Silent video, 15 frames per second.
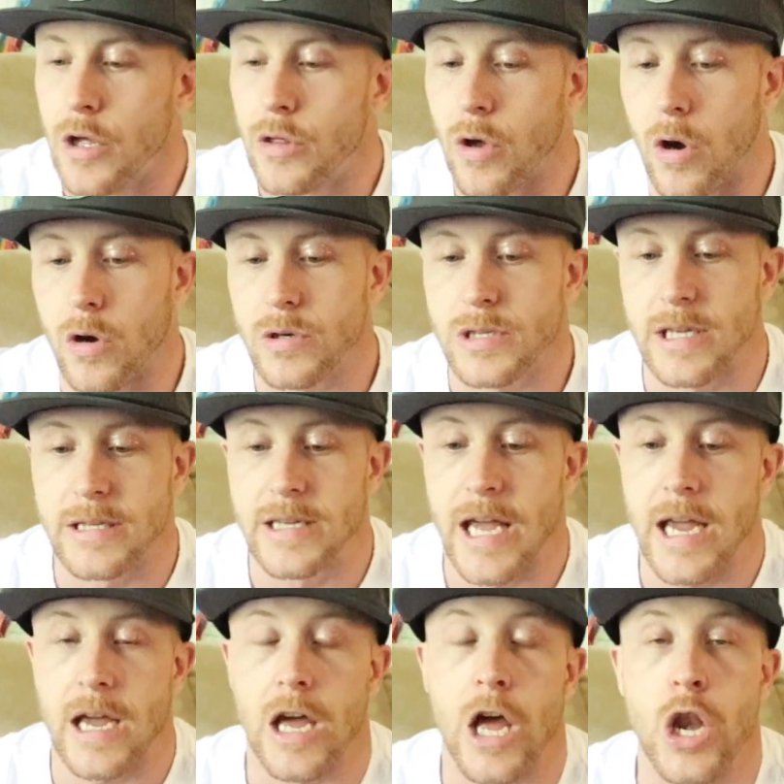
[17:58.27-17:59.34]
Dogs can
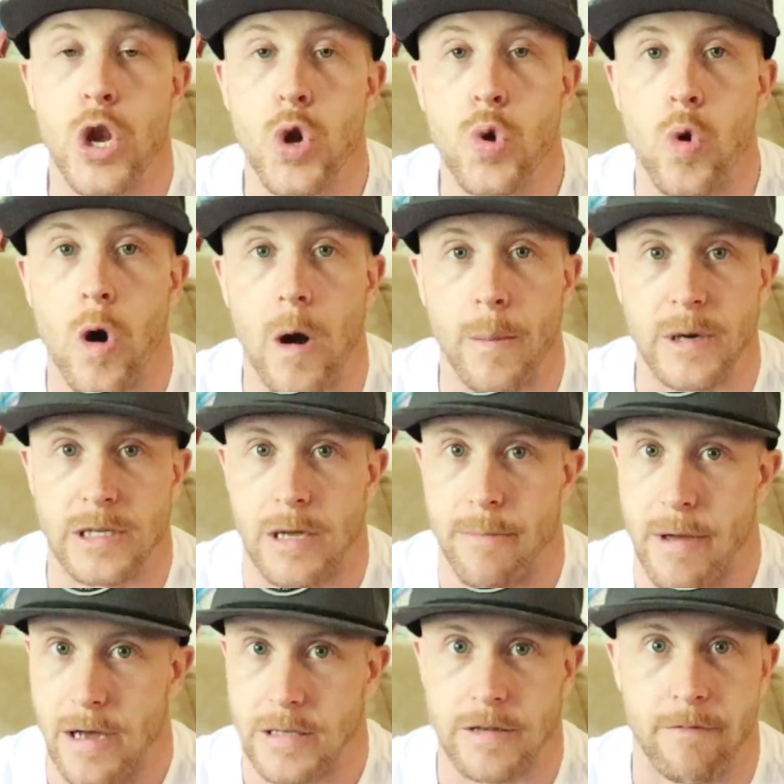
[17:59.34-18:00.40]
take enormous
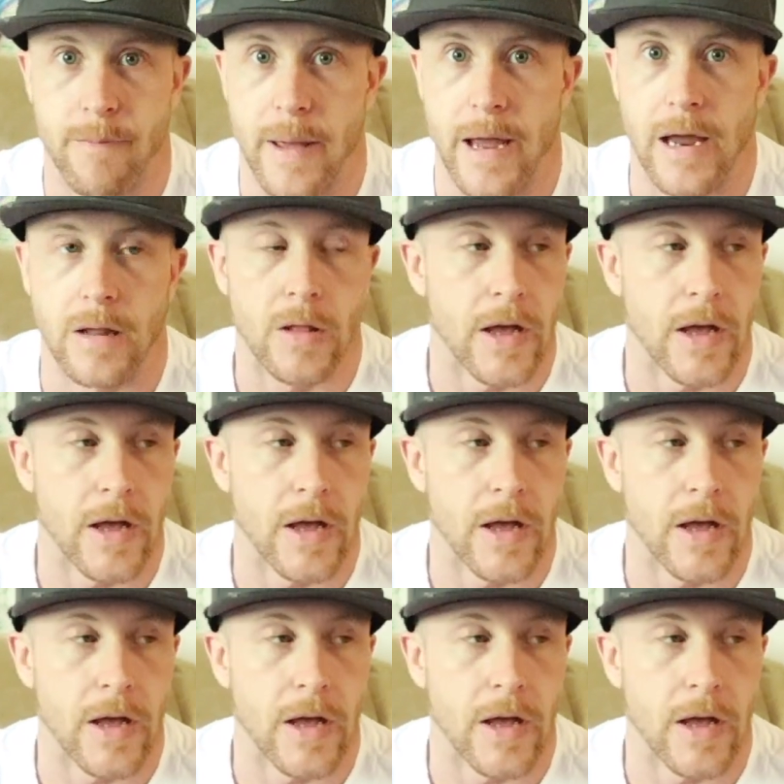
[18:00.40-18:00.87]
amounts of pain,